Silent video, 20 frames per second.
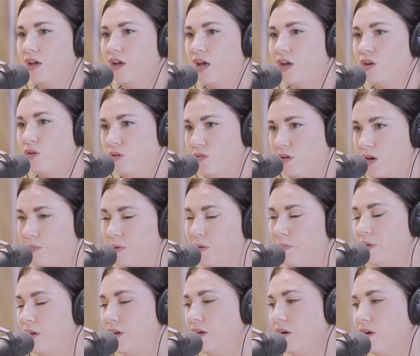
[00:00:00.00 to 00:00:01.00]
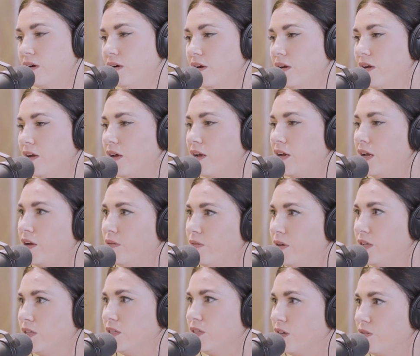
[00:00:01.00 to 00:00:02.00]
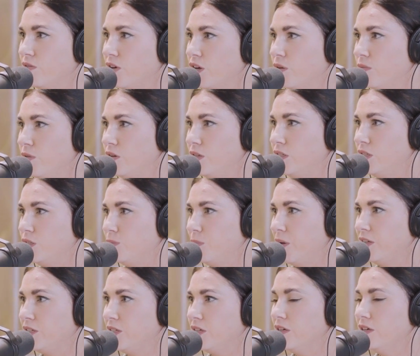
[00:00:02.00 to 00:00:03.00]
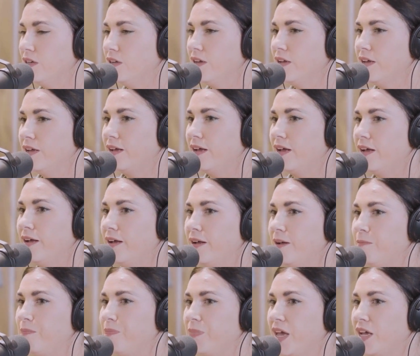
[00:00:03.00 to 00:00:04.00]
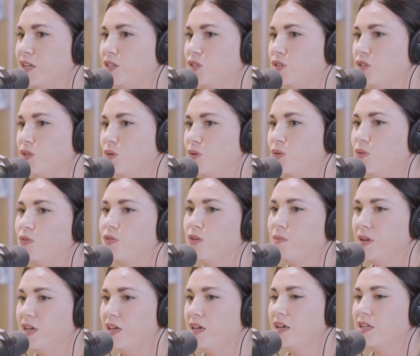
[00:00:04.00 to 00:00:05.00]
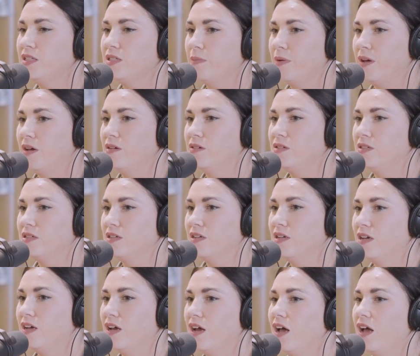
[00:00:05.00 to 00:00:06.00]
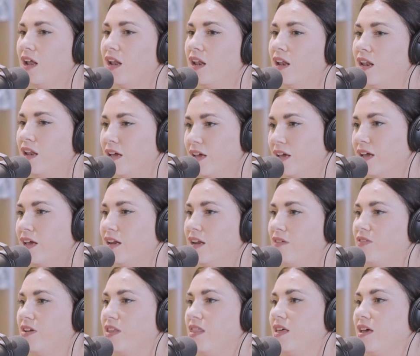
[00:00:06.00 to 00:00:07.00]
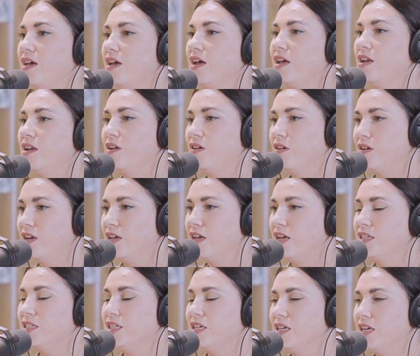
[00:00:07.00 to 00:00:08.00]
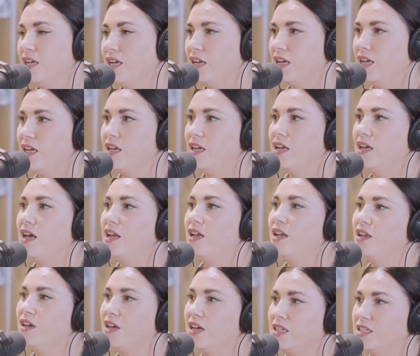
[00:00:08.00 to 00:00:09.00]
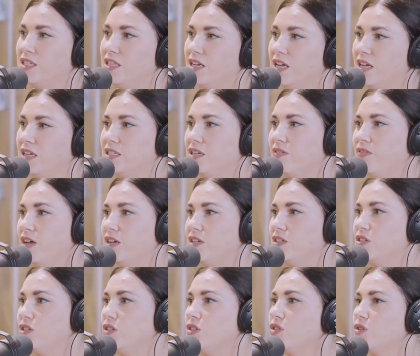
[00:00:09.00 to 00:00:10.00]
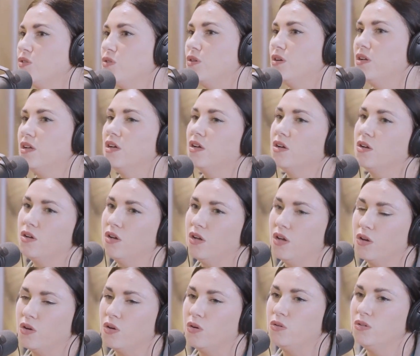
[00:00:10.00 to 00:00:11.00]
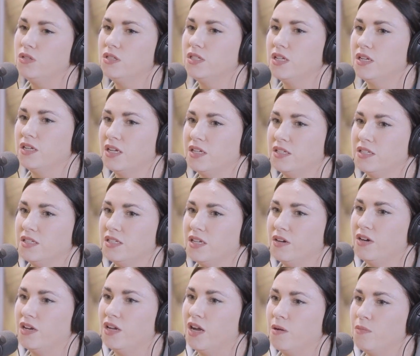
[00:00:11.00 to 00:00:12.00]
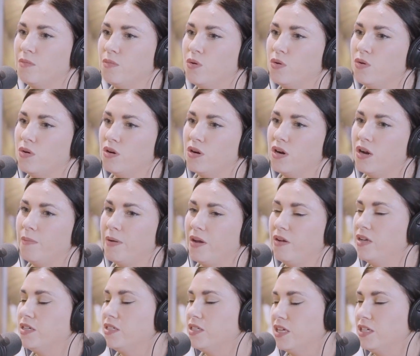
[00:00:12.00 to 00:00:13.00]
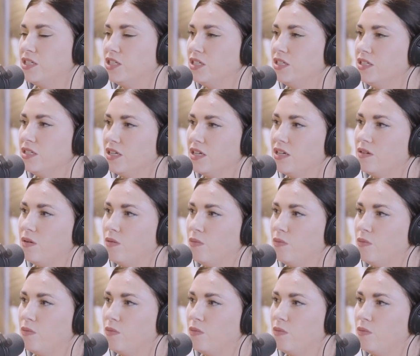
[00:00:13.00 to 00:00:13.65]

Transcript: and who our people are and how we can serve our communities better. And so for me, it's about looking at everything and learning and taking it in and looking to the next event. So goals necessarily are more about intentions, and